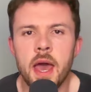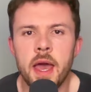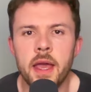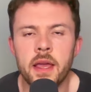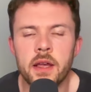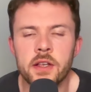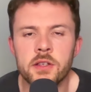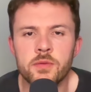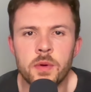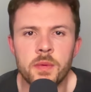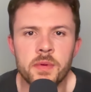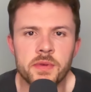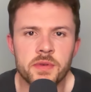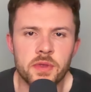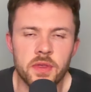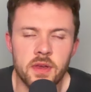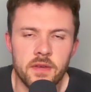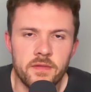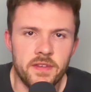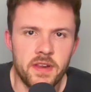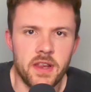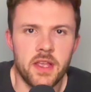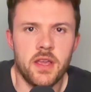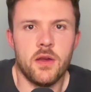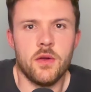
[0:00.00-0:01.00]
You guys, welcome to another
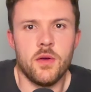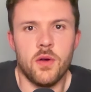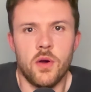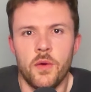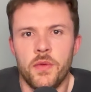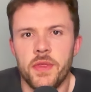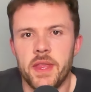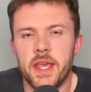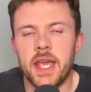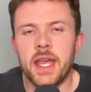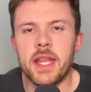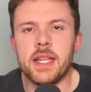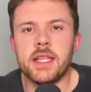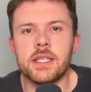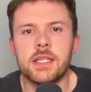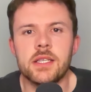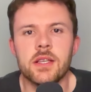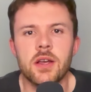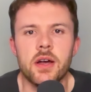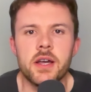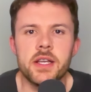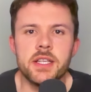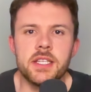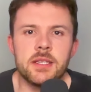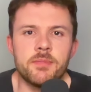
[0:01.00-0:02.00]
video on the
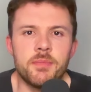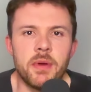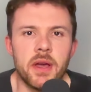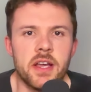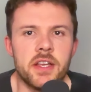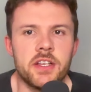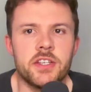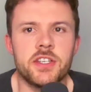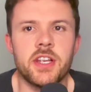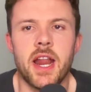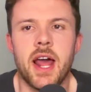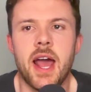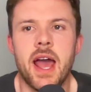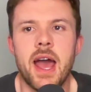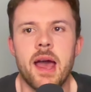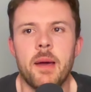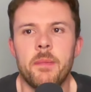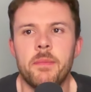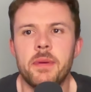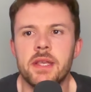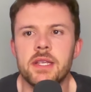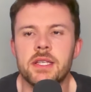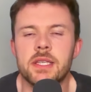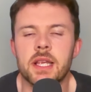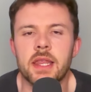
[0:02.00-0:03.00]
Inside Spurs.
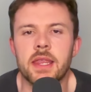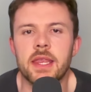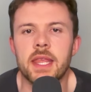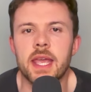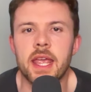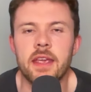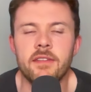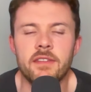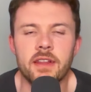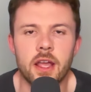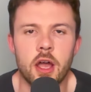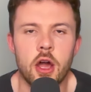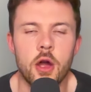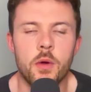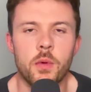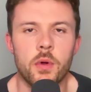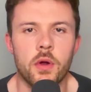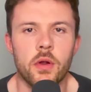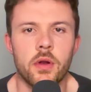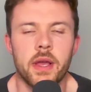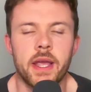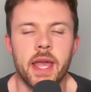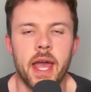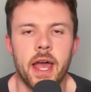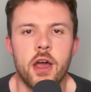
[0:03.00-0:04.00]
Happy Sunday evening. I hope we're
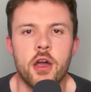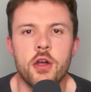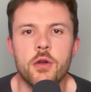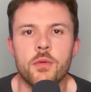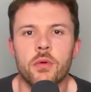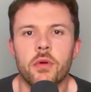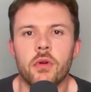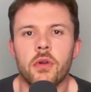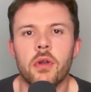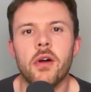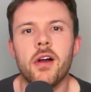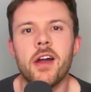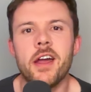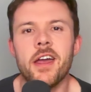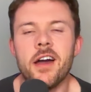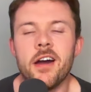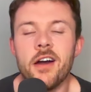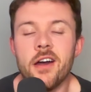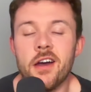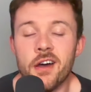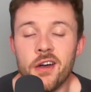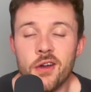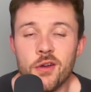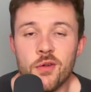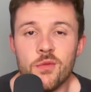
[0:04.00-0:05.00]
all okay. I hope we're all right.
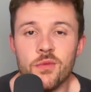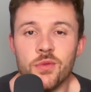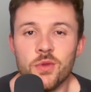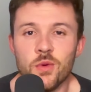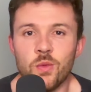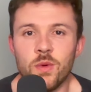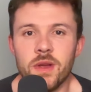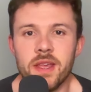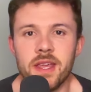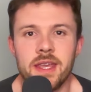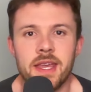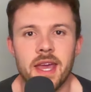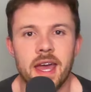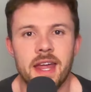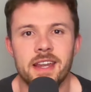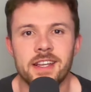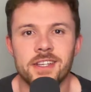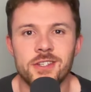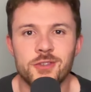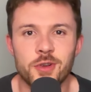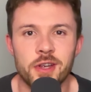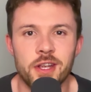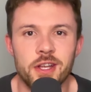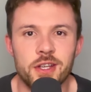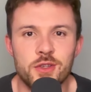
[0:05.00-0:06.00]
I hope the weekend has
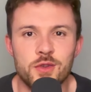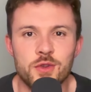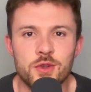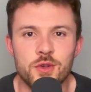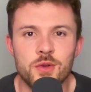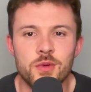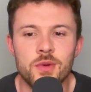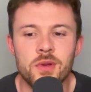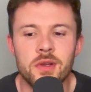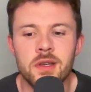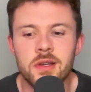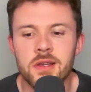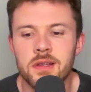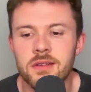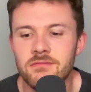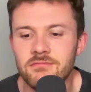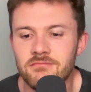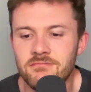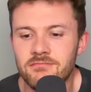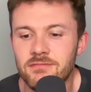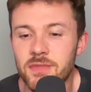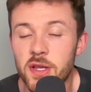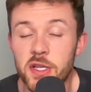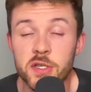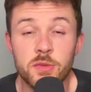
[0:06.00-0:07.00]
treated you
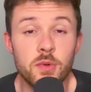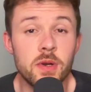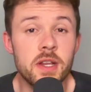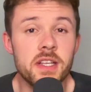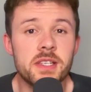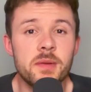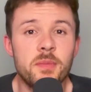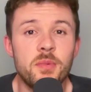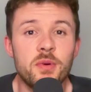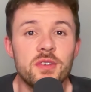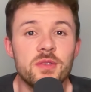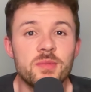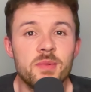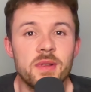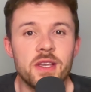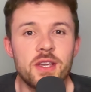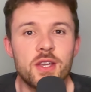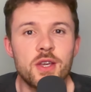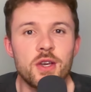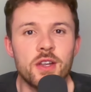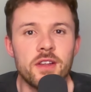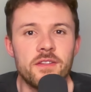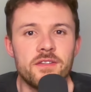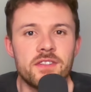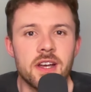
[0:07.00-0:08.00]
as well as it possibly
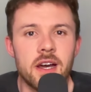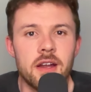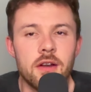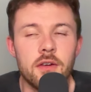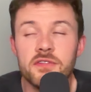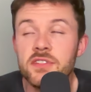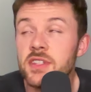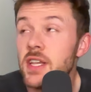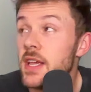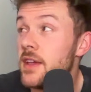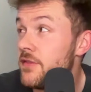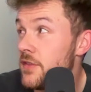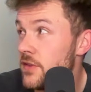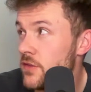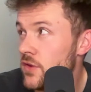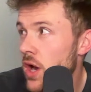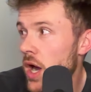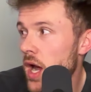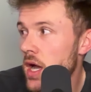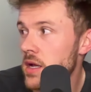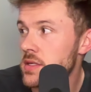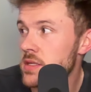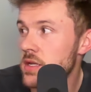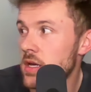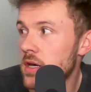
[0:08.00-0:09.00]
could have done. Obviously, if you
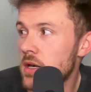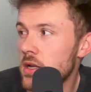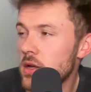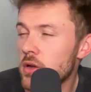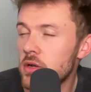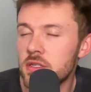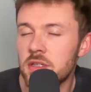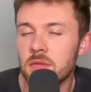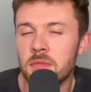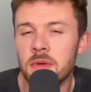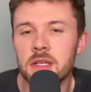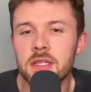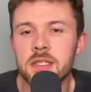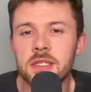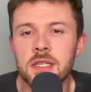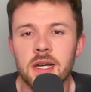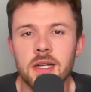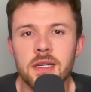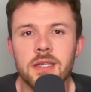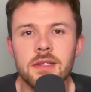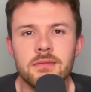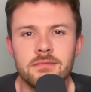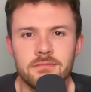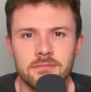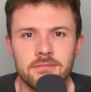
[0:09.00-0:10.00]
got outside and got some of that
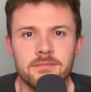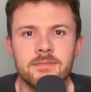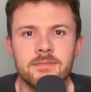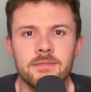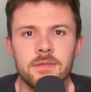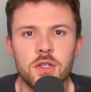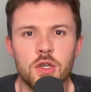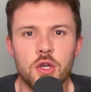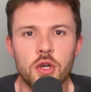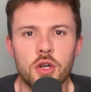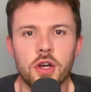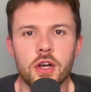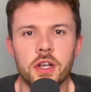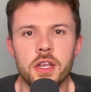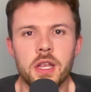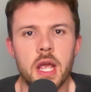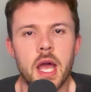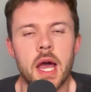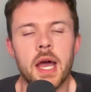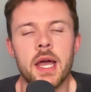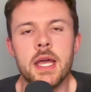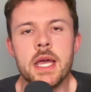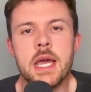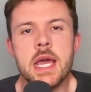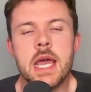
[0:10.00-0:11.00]
sun, good on you.
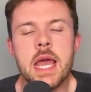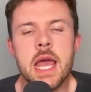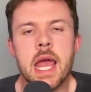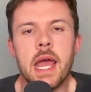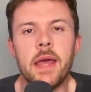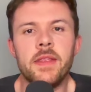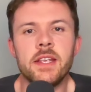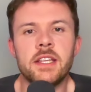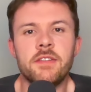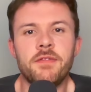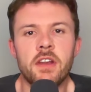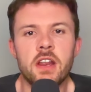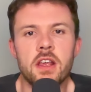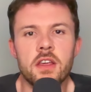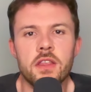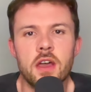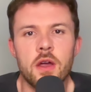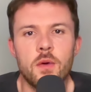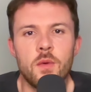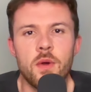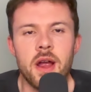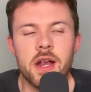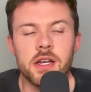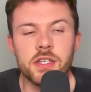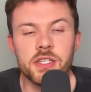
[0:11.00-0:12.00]
In this video, though,
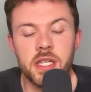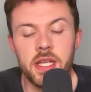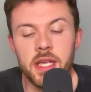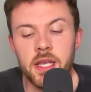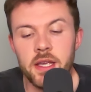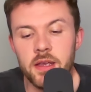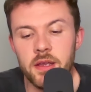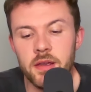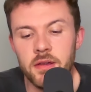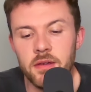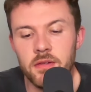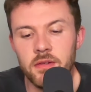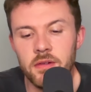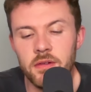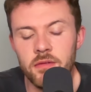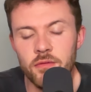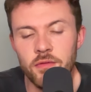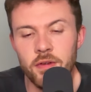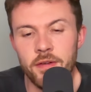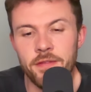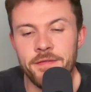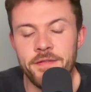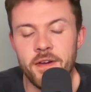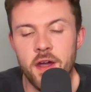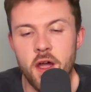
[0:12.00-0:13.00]
we're actually
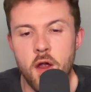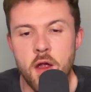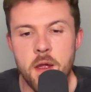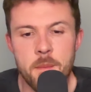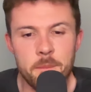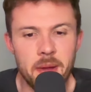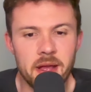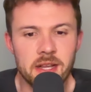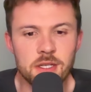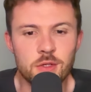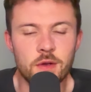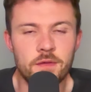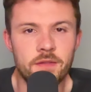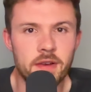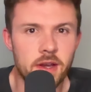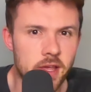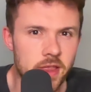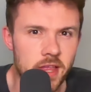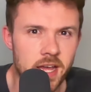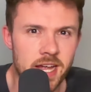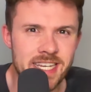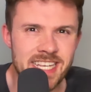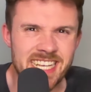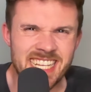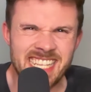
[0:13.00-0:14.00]
referring back to a video that
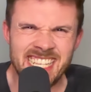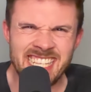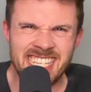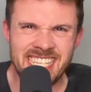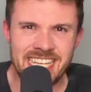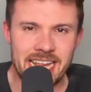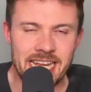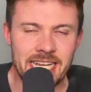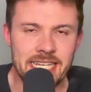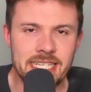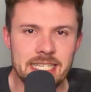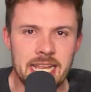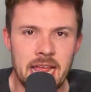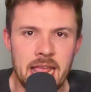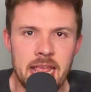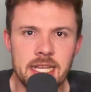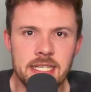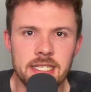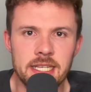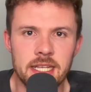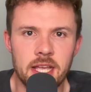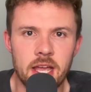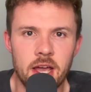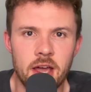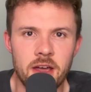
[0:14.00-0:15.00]
I did 6 days
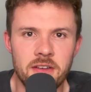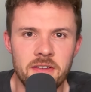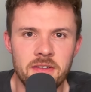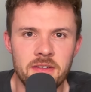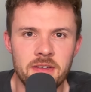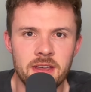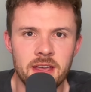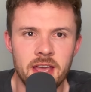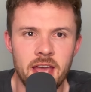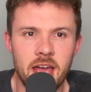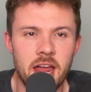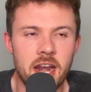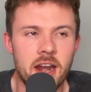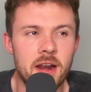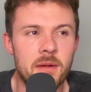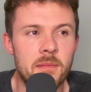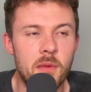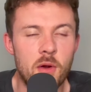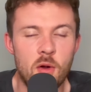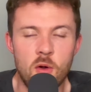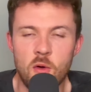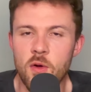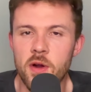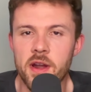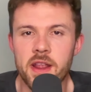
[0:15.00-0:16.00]
ago, and I'm
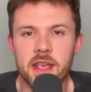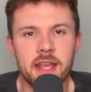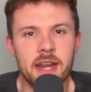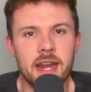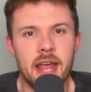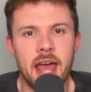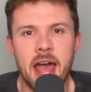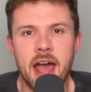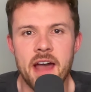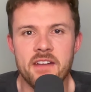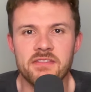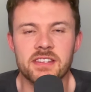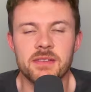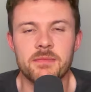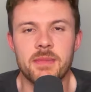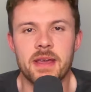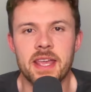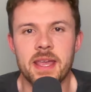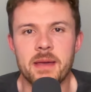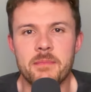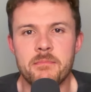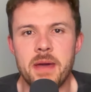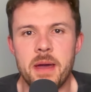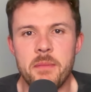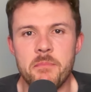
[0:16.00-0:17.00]
already going to have to make
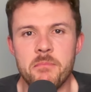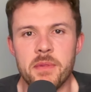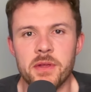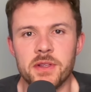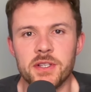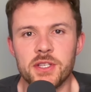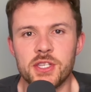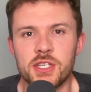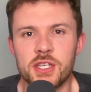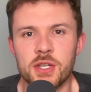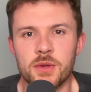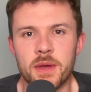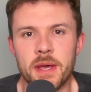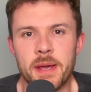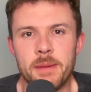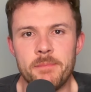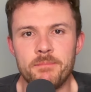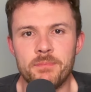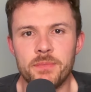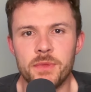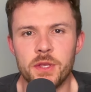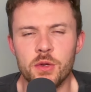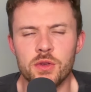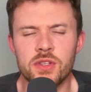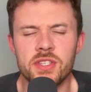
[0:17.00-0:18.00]
amendments to it.
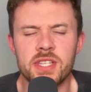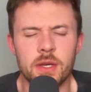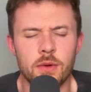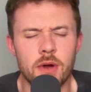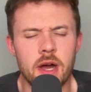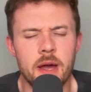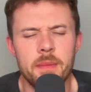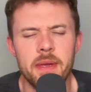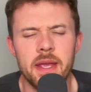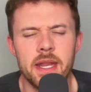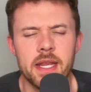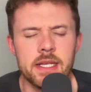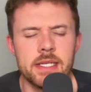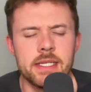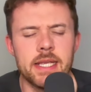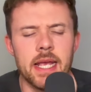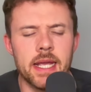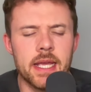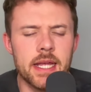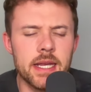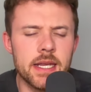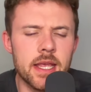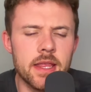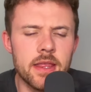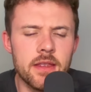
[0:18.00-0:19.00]
You'll see what I mean in a
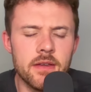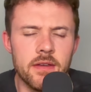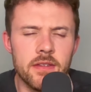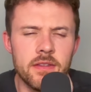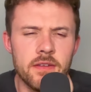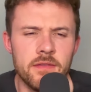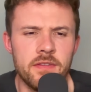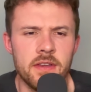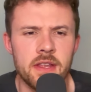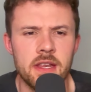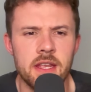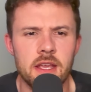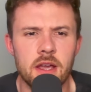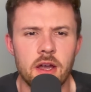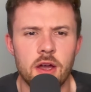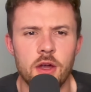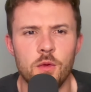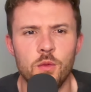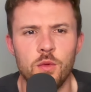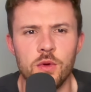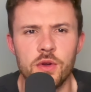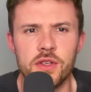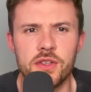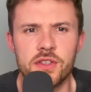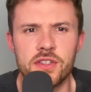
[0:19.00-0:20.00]
second. And the video
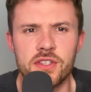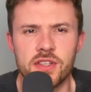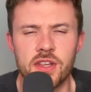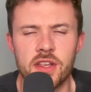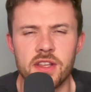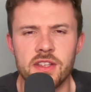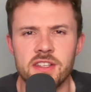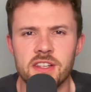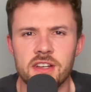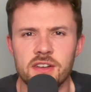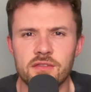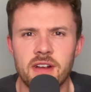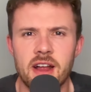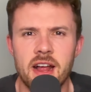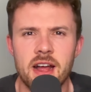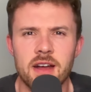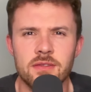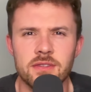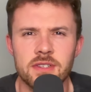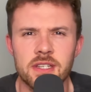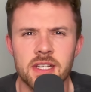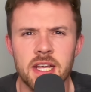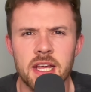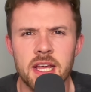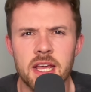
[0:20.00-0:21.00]
was centered
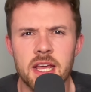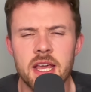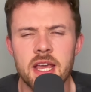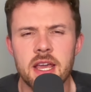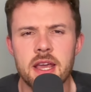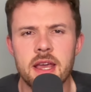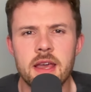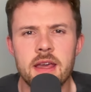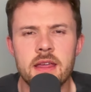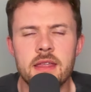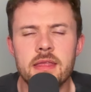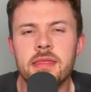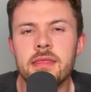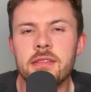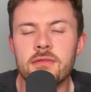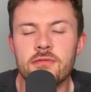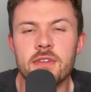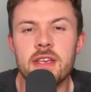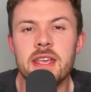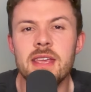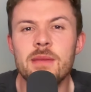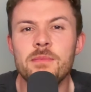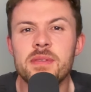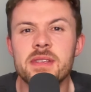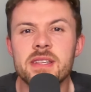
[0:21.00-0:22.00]
around
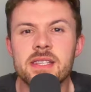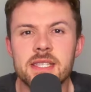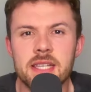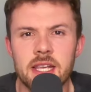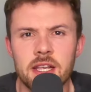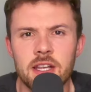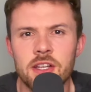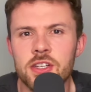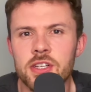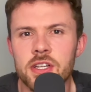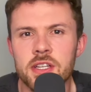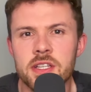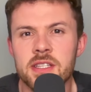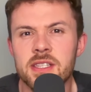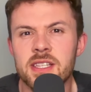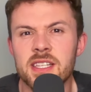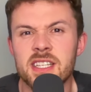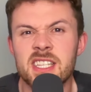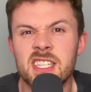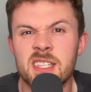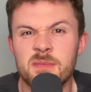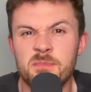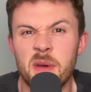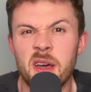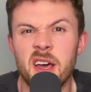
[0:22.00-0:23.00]
three positions that
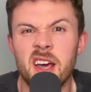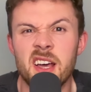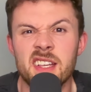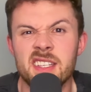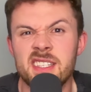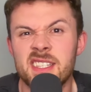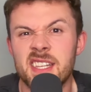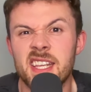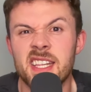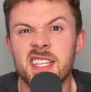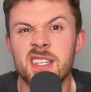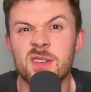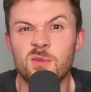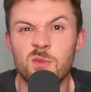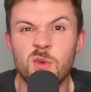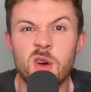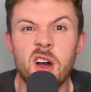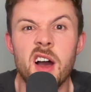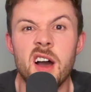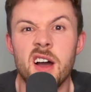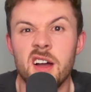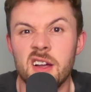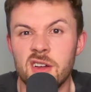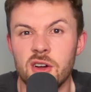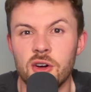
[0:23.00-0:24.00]
Spurs need to
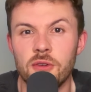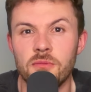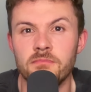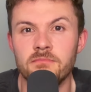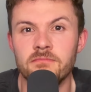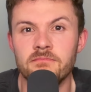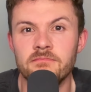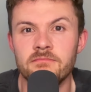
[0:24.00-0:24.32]
work on.